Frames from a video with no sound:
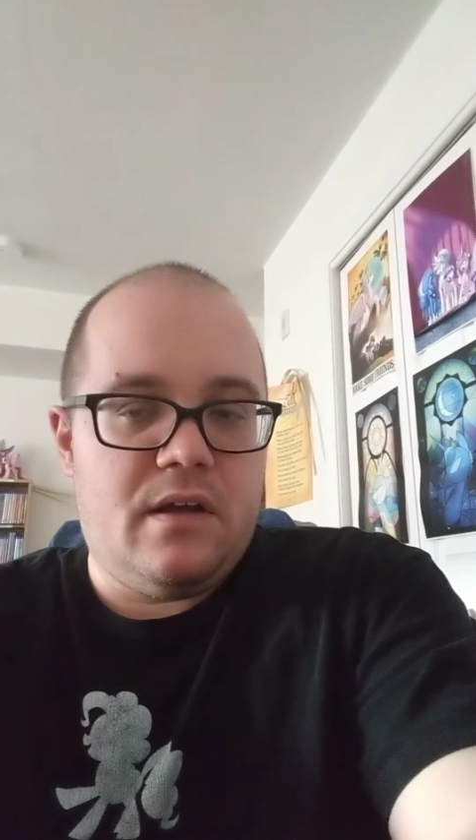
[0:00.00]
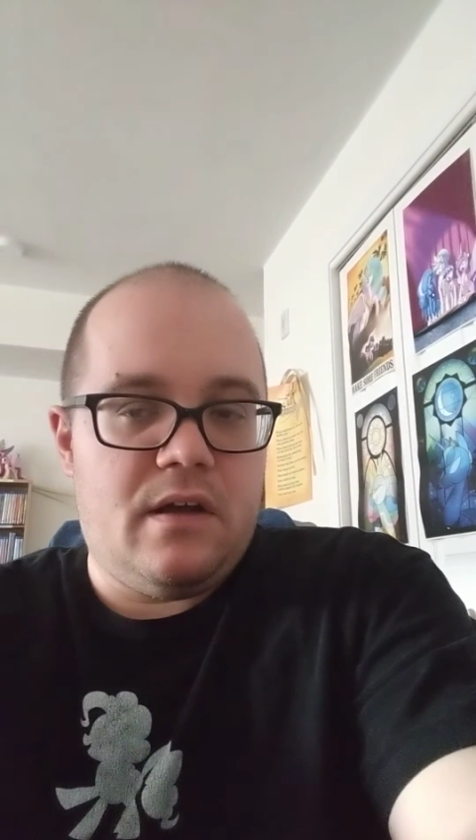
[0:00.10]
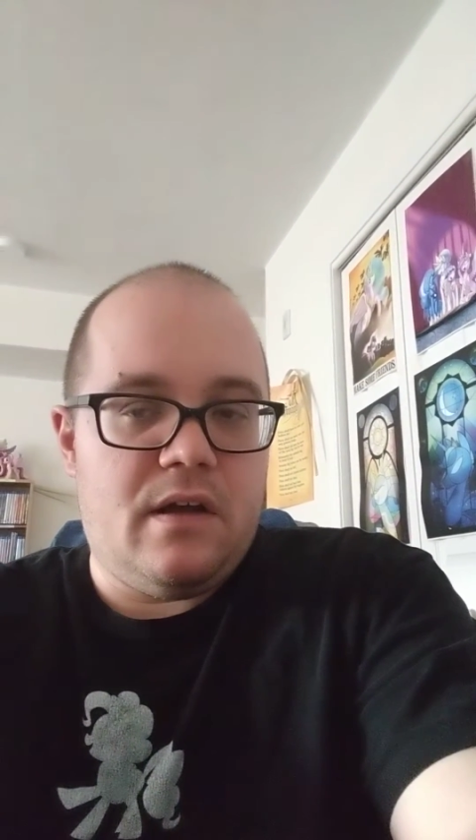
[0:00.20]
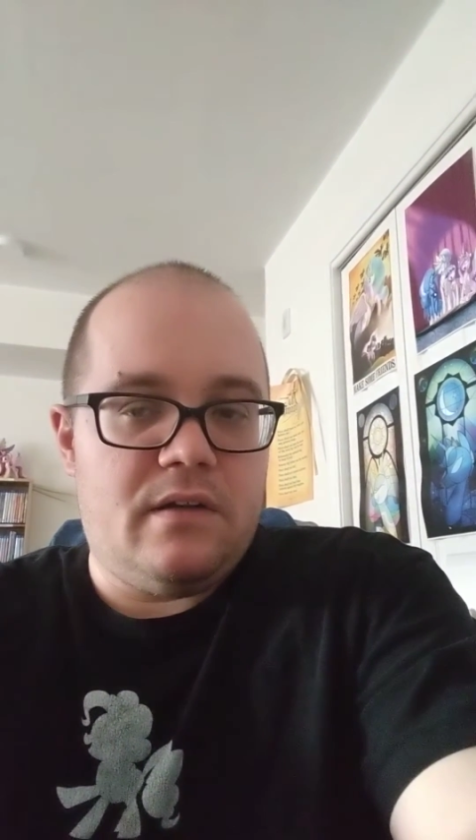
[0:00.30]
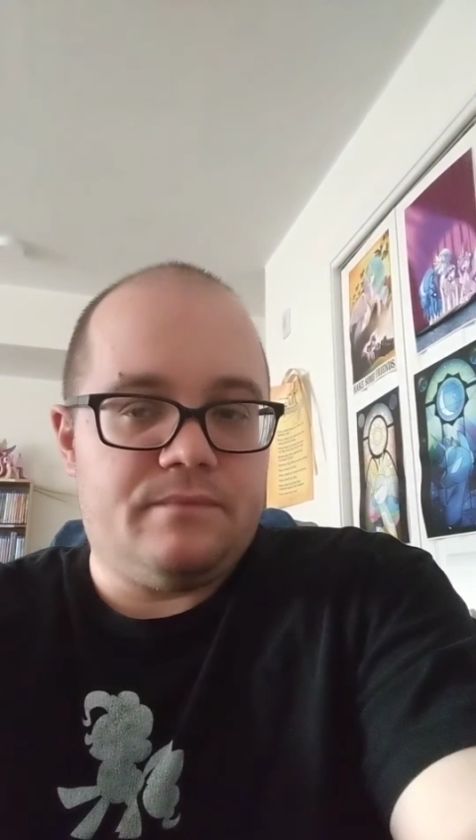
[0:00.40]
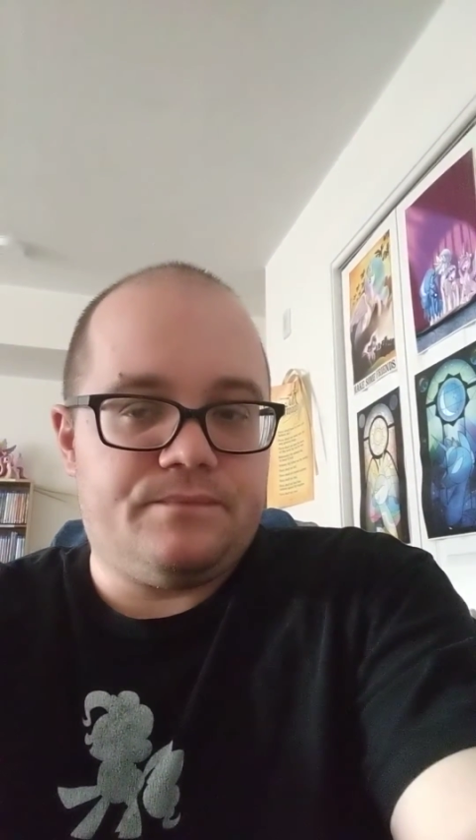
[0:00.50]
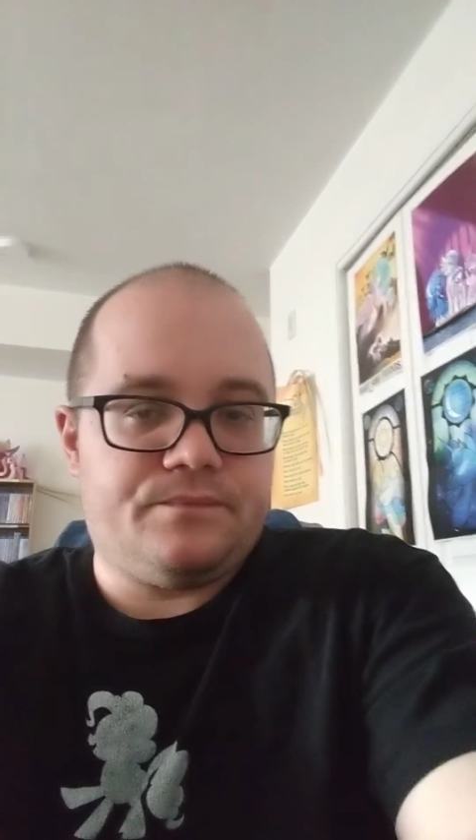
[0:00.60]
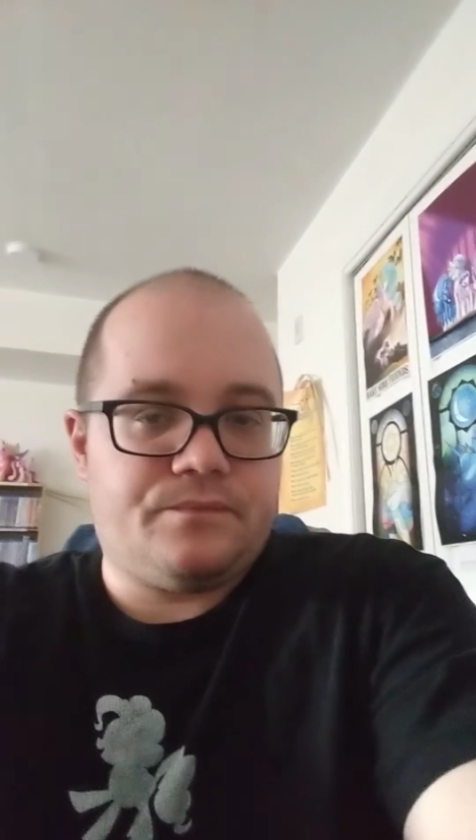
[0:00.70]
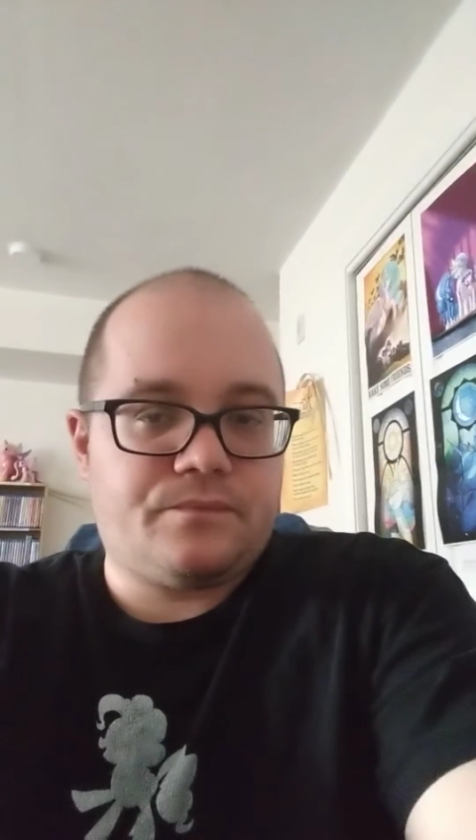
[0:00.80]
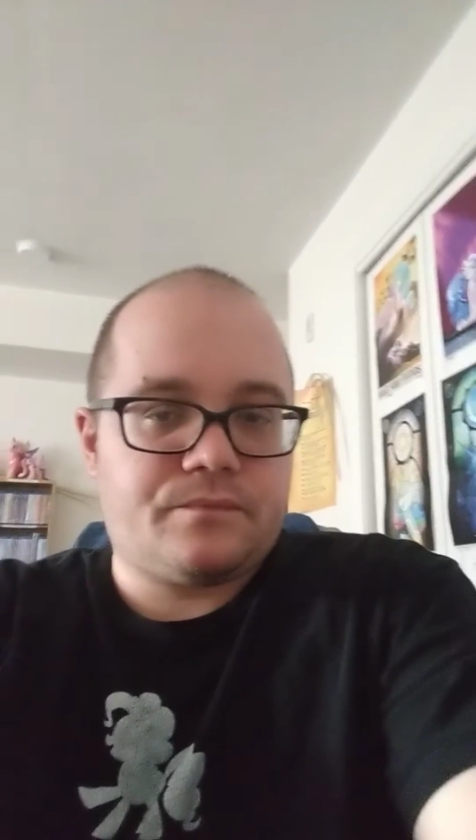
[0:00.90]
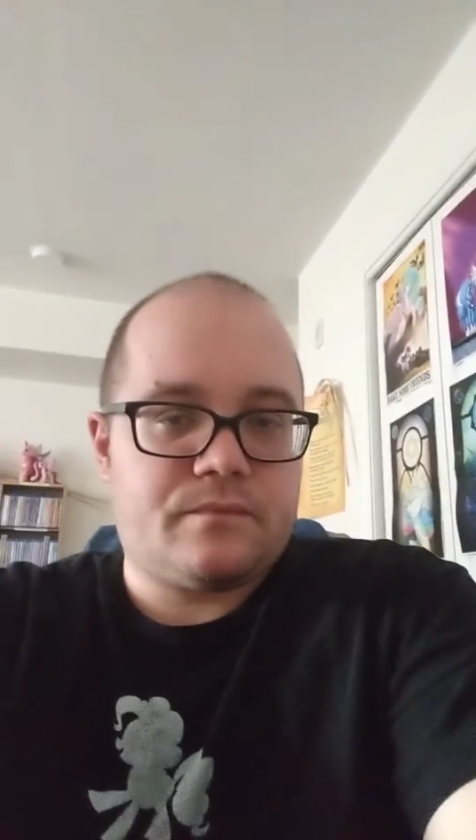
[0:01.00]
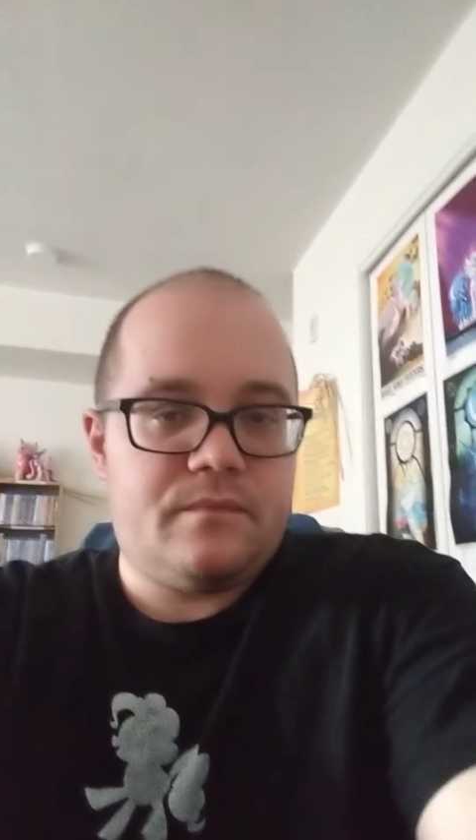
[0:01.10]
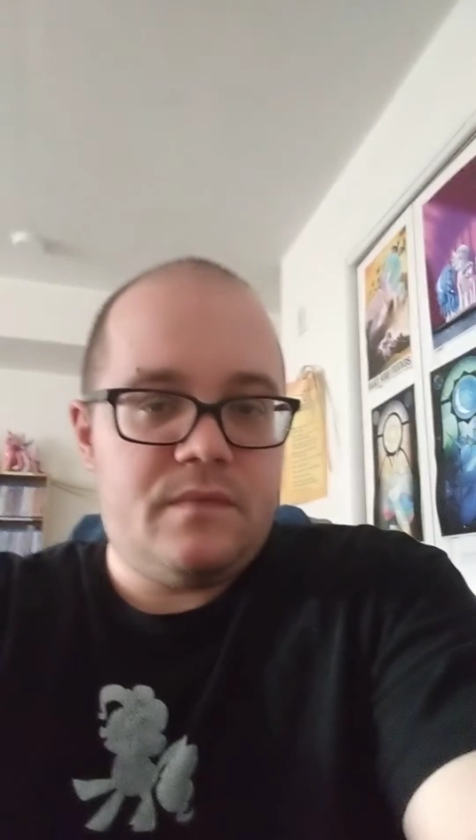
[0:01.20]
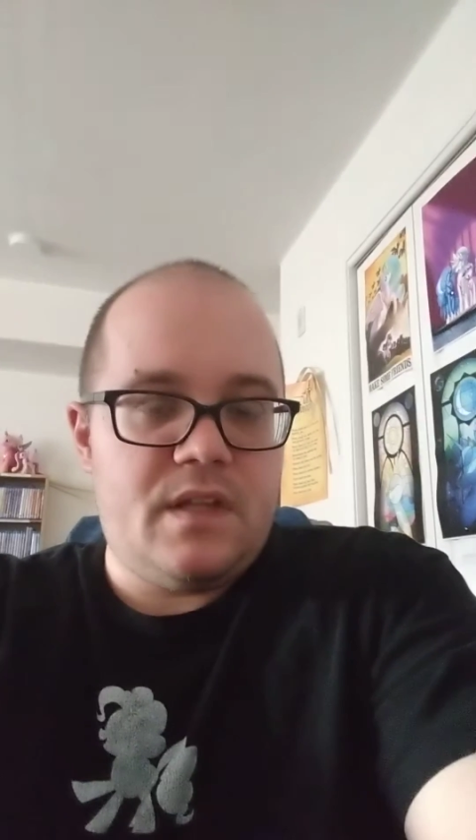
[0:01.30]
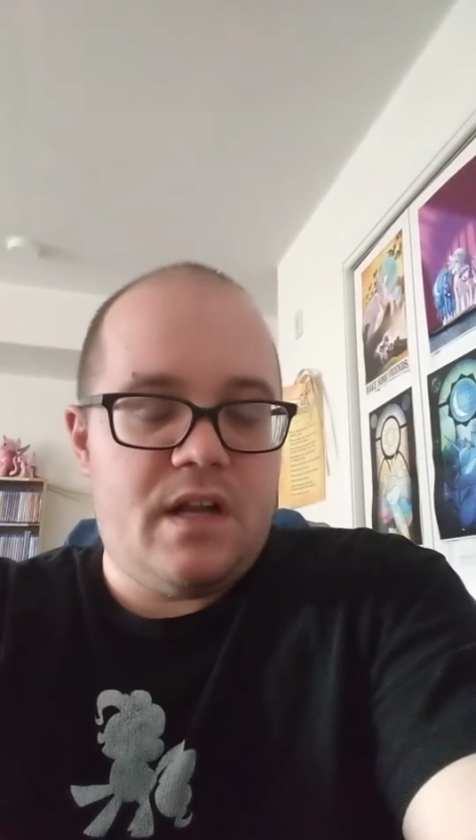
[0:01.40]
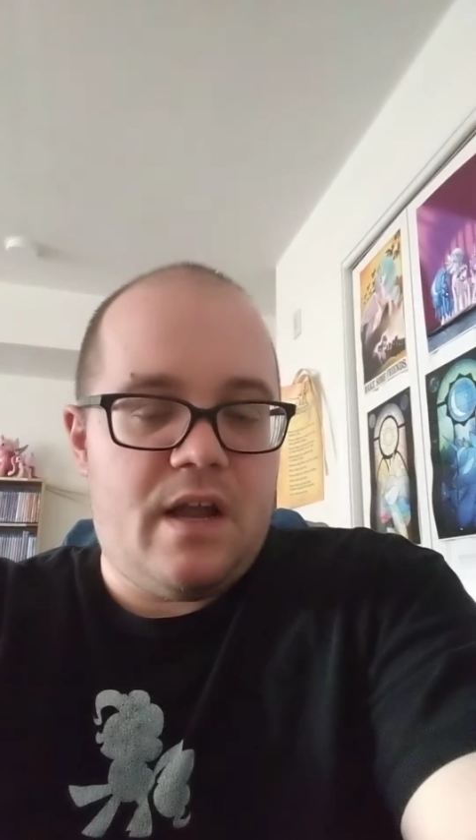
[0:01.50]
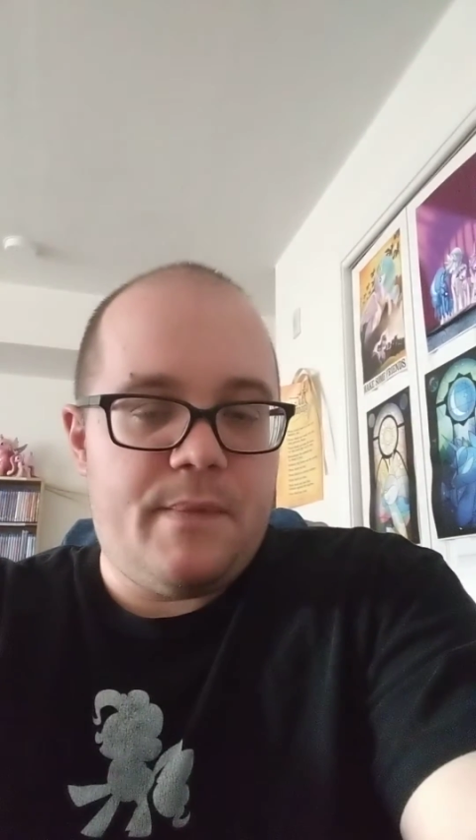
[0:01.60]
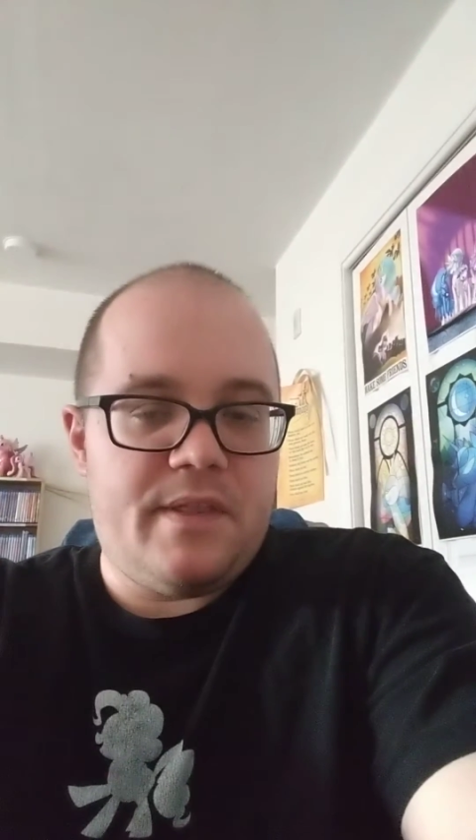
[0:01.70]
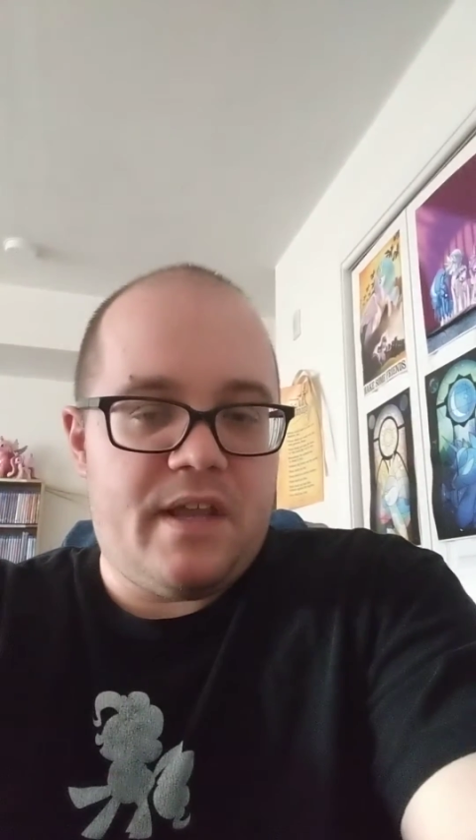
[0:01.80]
Uh, I